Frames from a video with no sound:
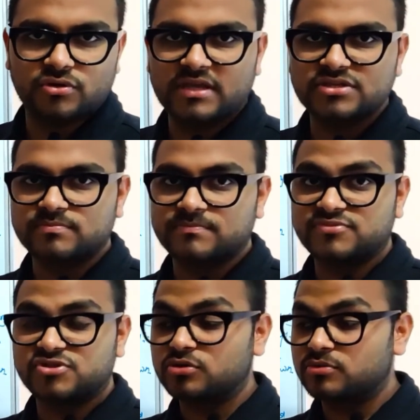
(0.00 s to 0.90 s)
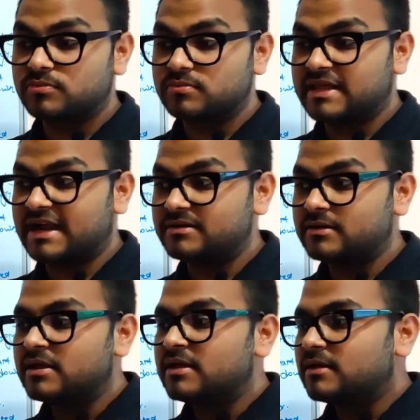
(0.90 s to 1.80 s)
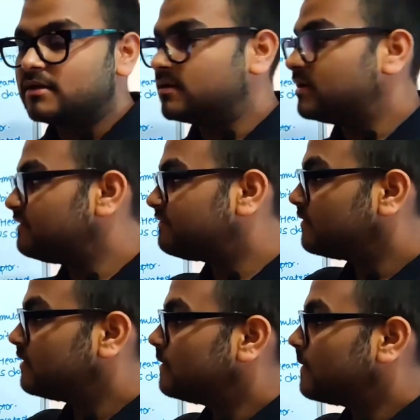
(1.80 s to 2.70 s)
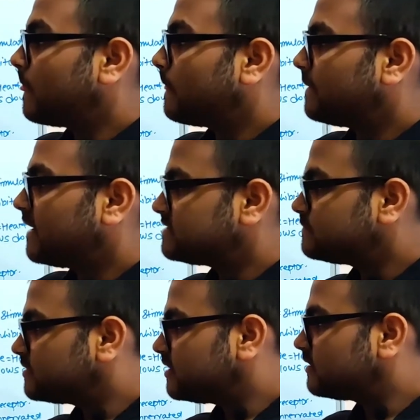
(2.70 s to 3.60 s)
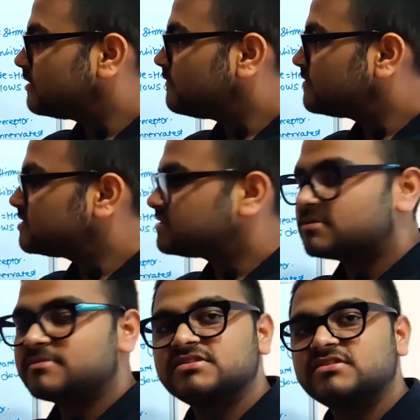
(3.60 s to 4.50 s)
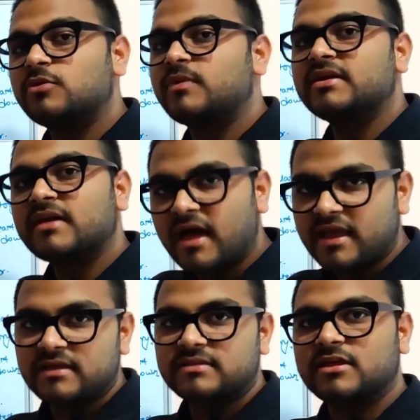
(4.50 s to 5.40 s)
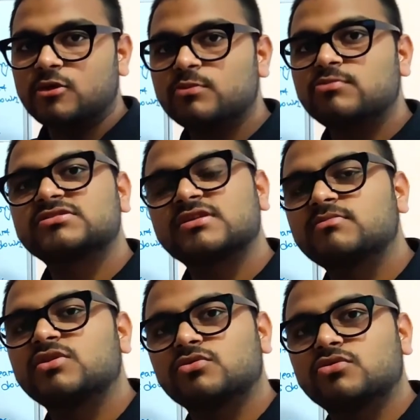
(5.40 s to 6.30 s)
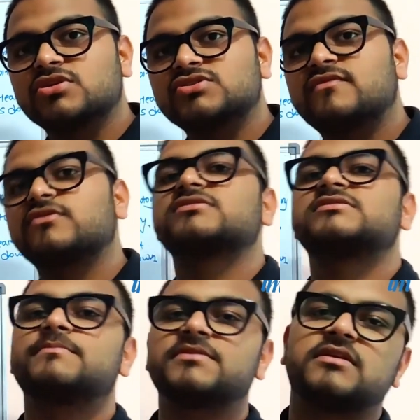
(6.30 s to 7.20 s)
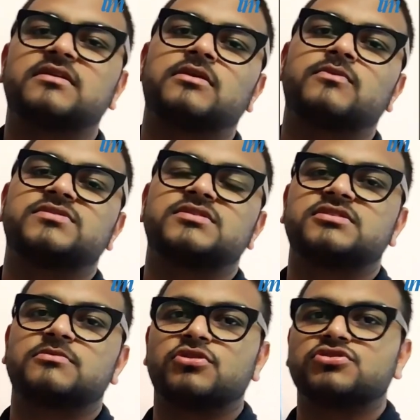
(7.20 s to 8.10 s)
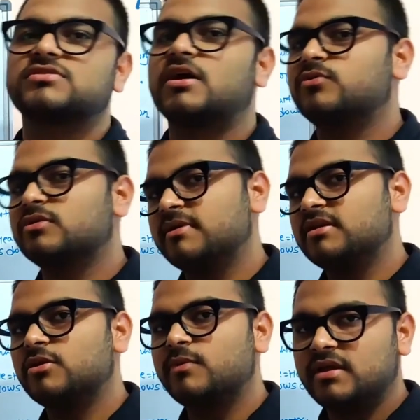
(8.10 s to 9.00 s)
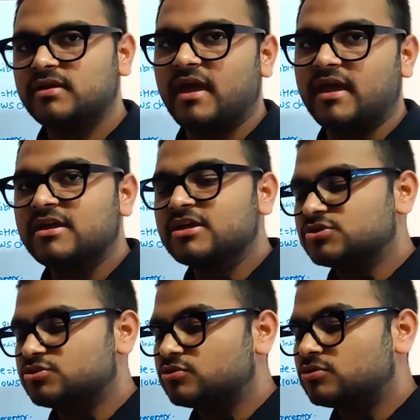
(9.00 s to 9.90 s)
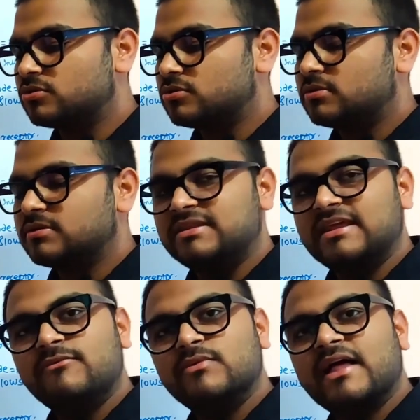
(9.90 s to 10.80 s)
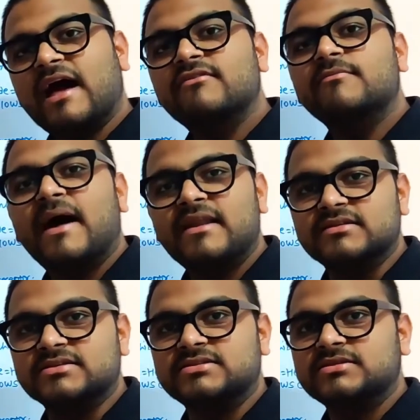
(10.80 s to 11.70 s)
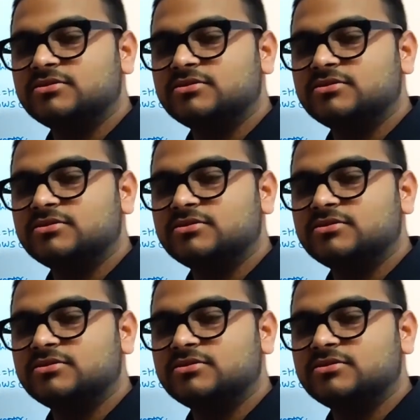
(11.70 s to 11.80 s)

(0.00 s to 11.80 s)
Okay, so that if parasympathetic nervous system is innervating eye, there will be some neurons for the sympathetic nervous system also that will be innervating eye, so they will have a balance.